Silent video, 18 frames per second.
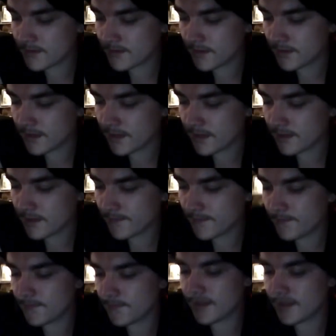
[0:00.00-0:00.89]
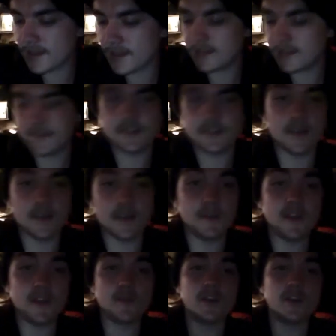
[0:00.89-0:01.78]
Sorry that. I
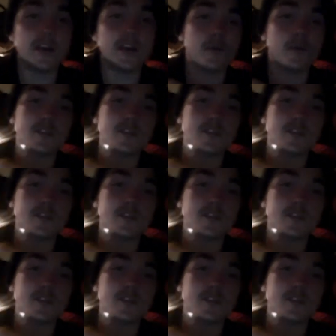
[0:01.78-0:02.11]
mean, they're really